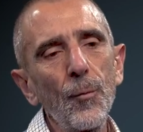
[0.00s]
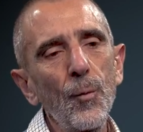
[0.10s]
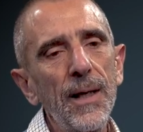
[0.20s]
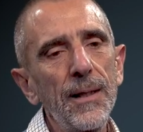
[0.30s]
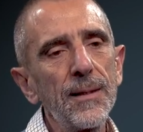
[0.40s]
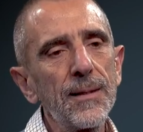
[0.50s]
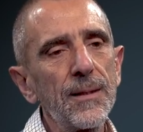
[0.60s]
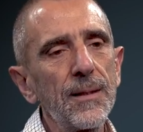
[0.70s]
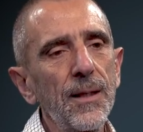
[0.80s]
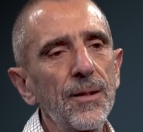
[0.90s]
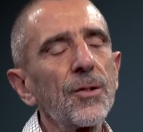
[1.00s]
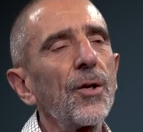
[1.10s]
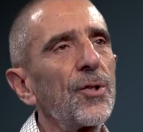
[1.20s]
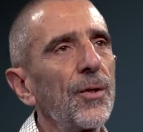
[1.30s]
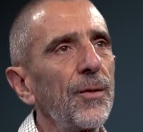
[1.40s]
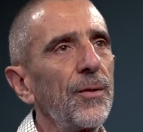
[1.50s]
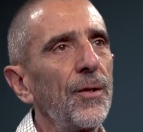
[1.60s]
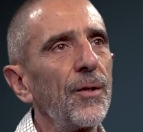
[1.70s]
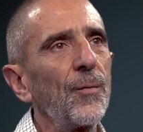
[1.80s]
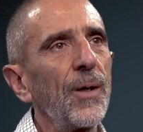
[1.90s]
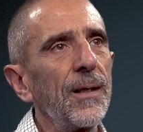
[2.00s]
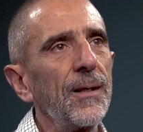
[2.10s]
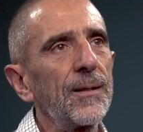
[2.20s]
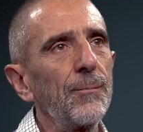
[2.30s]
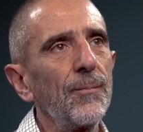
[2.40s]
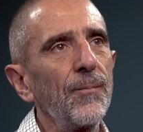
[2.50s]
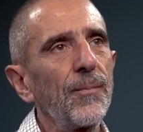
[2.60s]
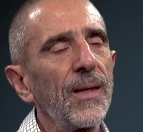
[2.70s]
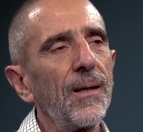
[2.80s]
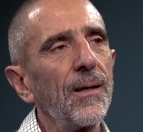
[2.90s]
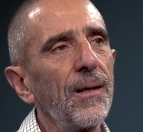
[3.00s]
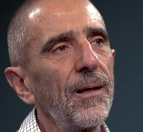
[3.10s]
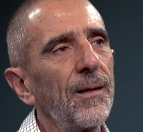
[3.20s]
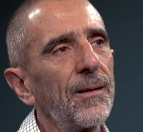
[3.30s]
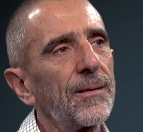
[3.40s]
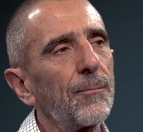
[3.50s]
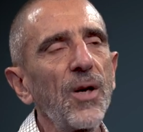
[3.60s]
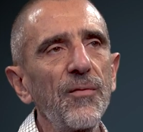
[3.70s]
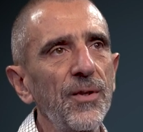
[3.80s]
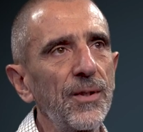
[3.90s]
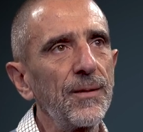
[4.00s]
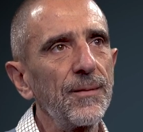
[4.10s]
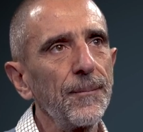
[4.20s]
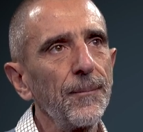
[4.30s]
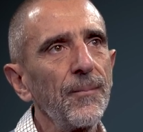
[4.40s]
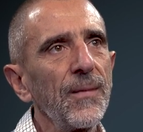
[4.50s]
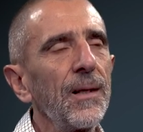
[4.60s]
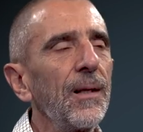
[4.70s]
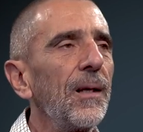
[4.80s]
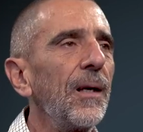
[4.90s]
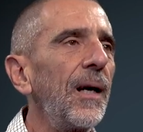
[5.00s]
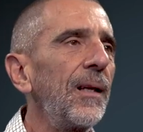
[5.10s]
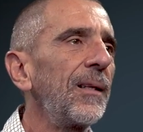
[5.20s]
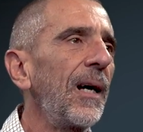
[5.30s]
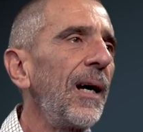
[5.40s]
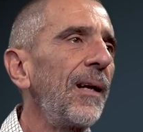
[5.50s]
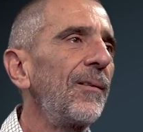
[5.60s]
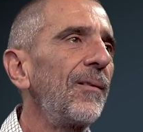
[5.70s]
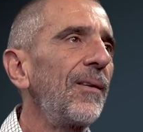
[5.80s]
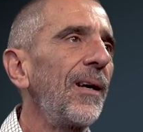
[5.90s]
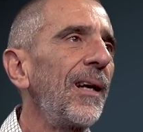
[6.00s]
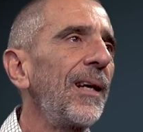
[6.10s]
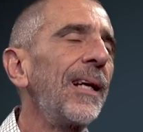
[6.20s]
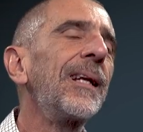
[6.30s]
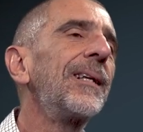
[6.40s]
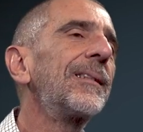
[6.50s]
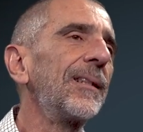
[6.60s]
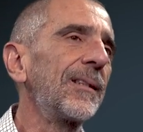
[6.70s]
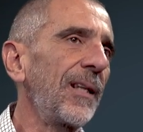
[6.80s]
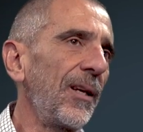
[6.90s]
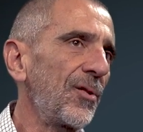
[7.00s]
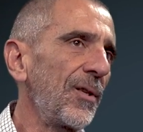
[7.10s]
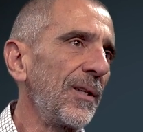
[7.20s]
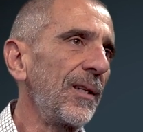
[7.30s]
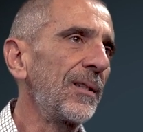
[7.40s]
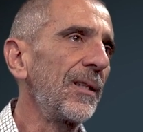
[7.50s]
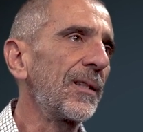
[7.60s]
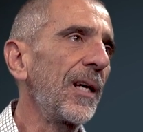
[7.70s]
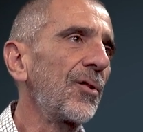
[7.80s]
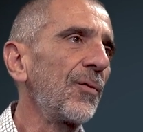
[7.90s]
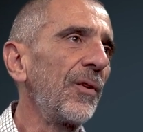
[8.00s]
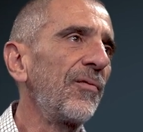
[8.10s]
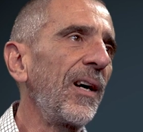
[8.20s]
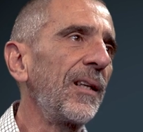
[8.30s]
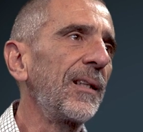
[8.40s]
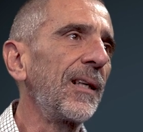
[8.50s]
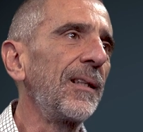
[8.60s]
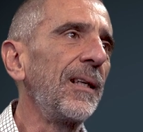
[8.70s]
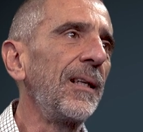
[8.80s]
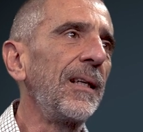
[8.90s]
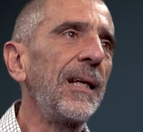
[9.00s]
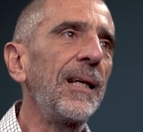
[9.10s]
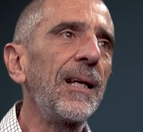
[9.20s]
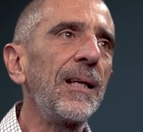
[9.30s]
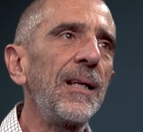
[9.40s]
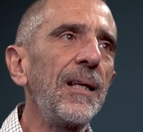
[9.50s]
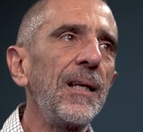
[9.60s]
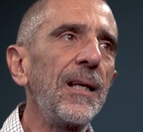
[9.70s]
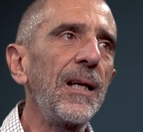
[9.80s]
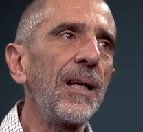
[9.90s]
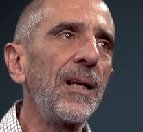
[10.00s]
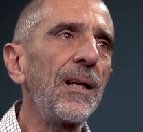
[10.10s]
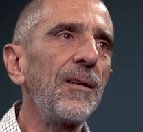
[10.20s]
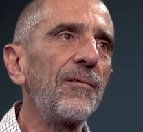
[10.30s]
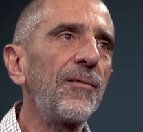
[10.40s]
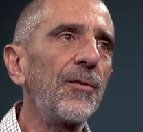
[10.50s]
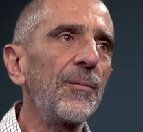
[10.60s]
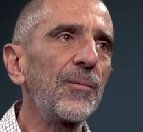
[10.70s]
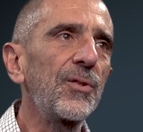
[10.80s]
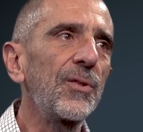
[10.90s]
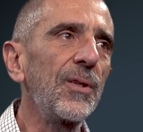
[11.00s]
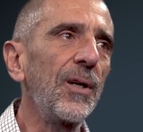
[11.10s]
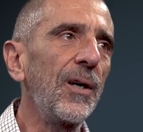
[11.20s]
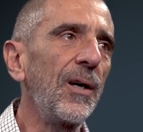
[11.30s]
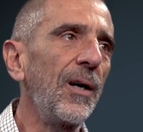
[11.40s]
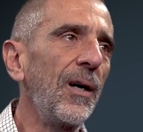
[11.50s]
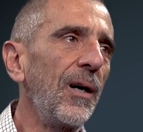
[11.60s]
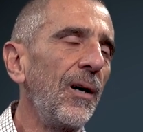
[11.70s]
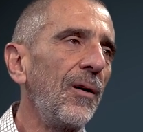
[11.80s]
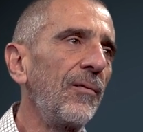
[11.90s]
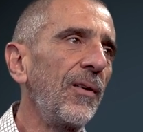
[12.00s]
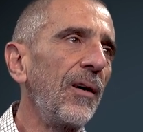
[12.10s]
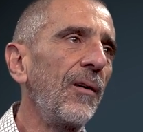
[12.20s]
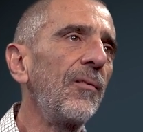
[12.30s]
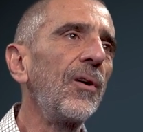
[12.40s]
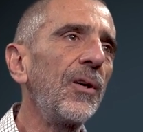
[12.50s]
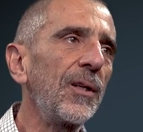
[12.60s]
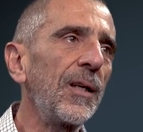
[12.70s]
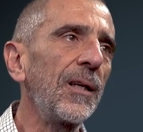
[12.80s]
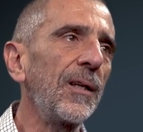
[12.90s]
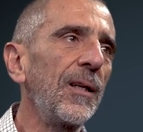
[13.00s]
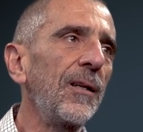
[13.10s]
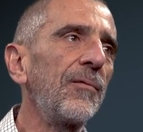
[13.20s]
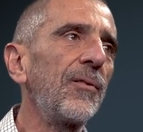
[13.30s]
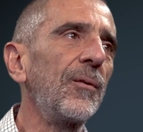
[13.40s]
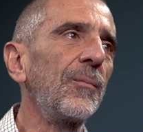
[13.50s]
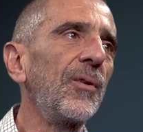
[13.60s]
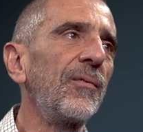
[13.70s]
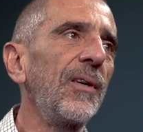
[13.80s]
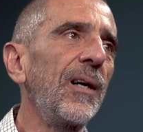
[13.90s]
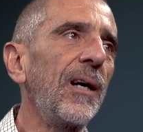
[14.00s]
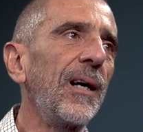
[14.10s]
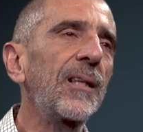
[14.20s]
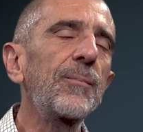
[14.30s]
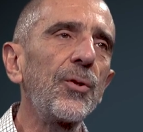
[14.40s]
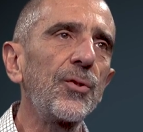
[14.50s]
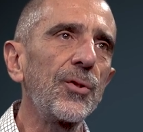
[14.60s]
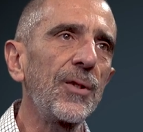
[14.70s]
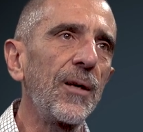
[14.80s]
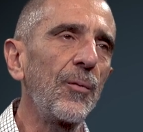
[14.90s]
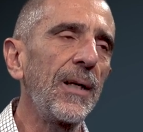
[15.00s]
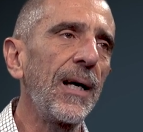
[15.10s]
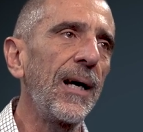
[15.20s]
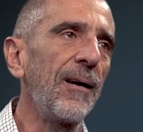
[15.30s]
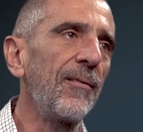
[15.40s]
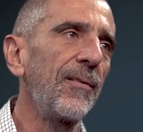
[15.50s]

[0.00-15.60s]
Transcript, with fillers: One is social, the other one is, uh, is profit and, uh, and, and, and there is this tension. There is this tension. We find it in any, in any forms uh, of, uh, of learning, in any form of uh, exposure that we have.